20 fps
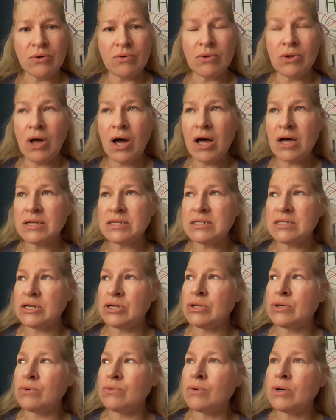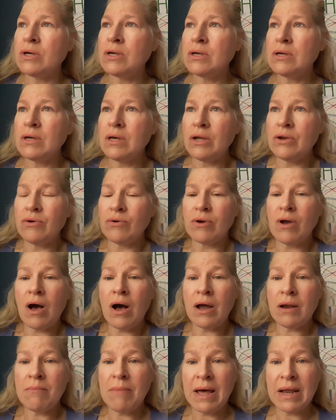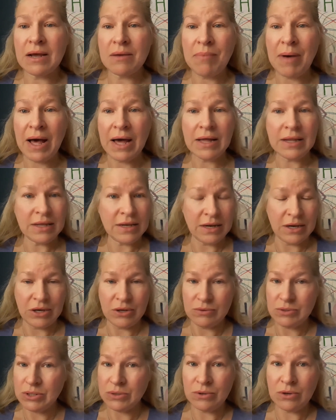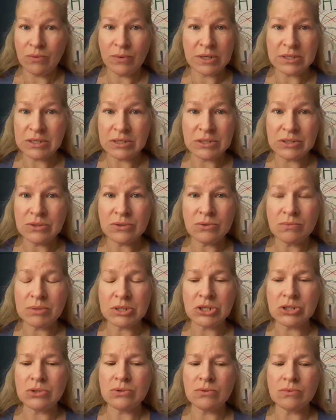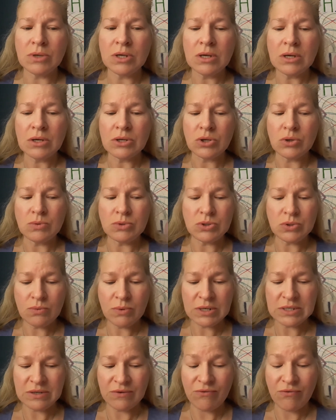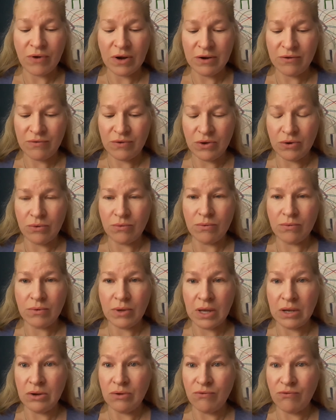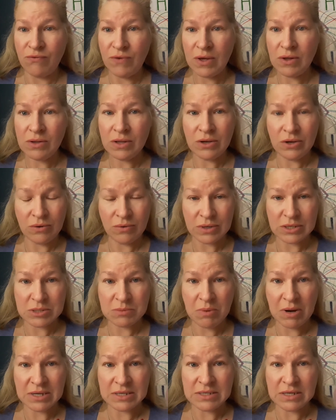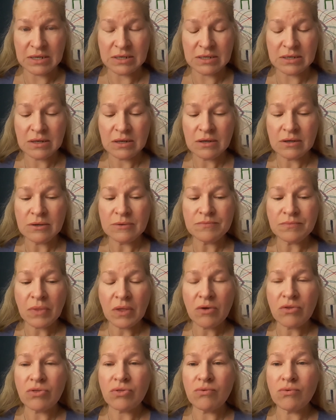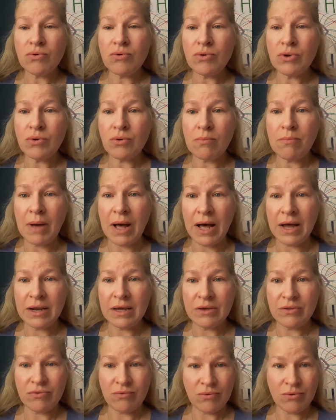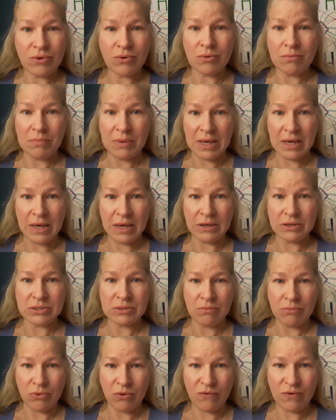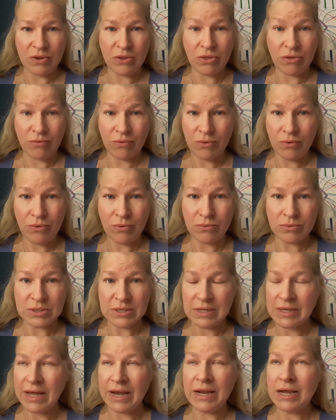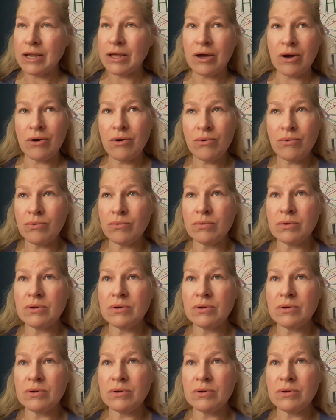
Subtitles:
lost and you're an automatic pilot and you don't know what to do, but you do what's in front of you, and you feel and you express it through your body, through your being, to move it through, to let it go.